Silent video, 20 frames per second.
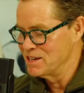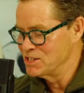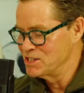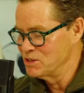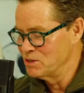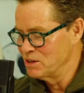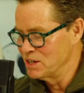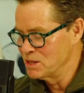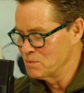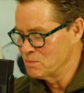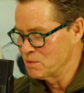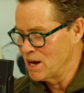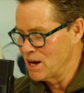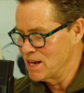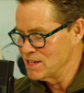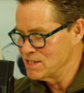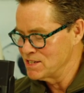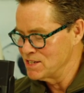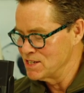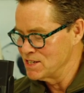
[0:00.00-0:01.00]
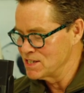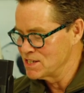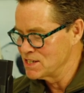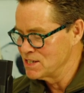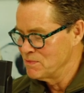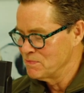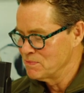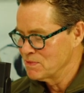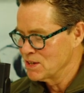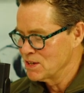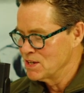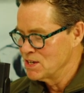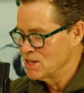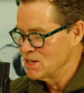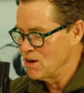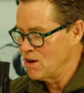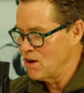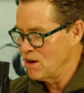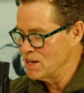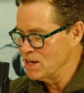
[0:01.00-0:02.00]
enjoying the process. Exactly.
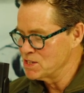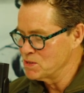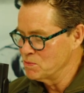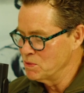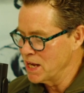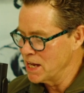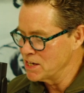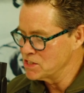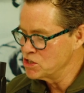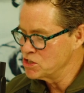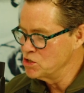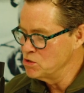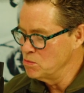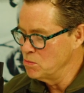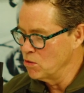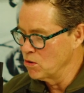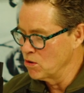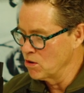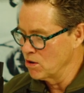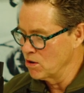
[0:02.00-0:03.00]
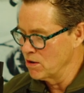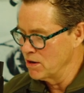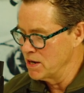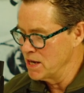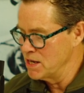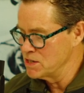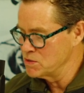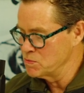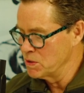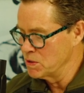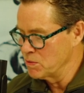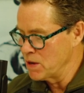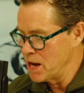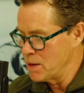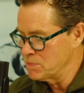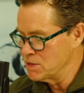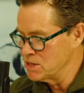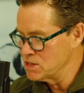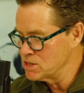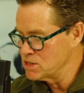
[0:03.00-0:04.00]
Exactly. All right. So we got two more as yeah. we
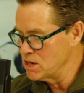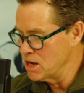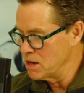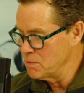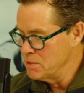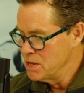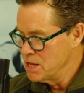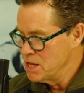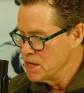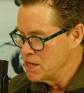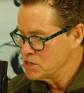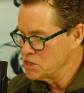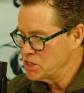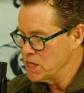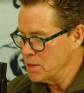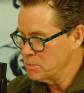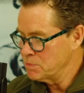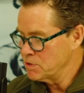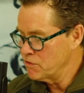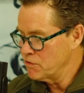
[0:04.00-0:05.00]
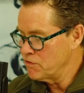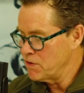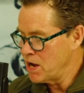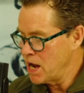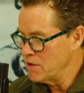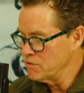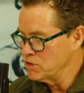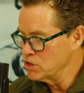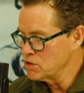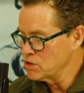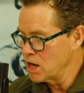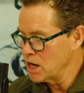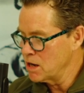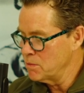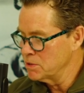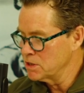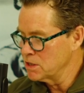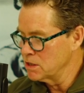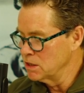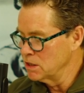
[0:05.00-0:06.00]
wrap this up. Yep. Chapter five. You talk
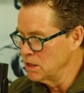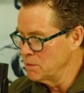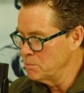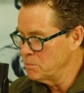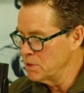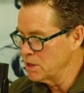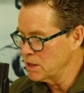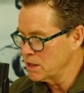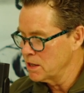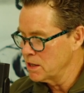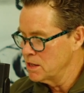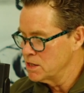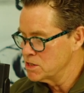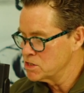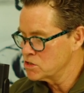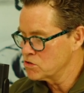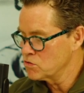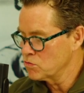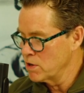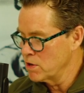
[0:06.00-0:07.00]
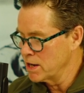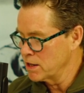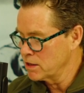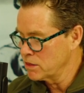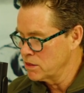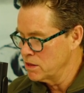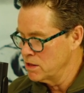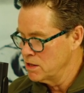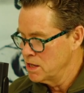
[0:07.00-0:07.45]
about the Olympic strength